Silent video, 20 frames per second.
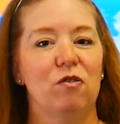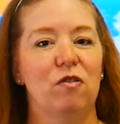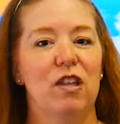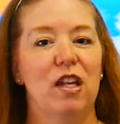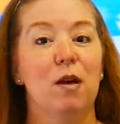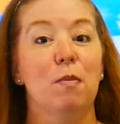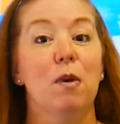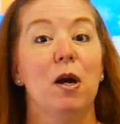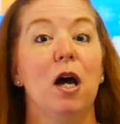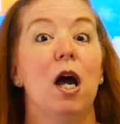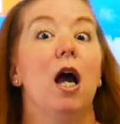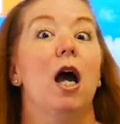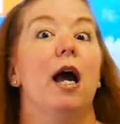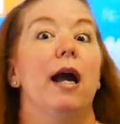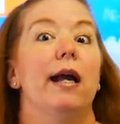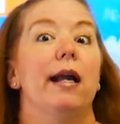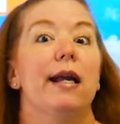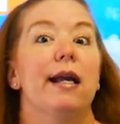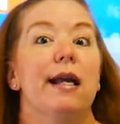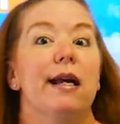of them.
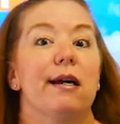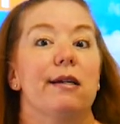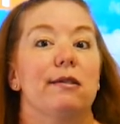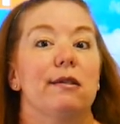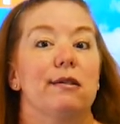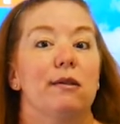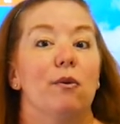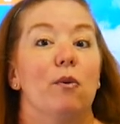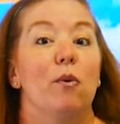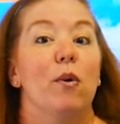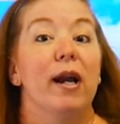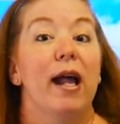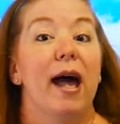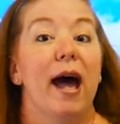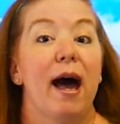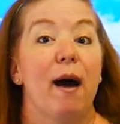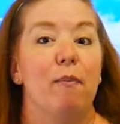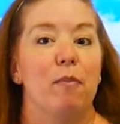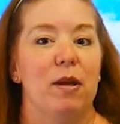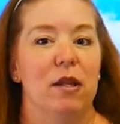Guess what
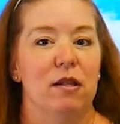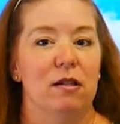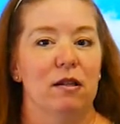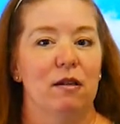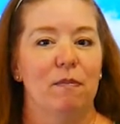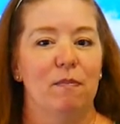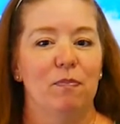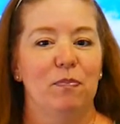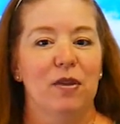happened?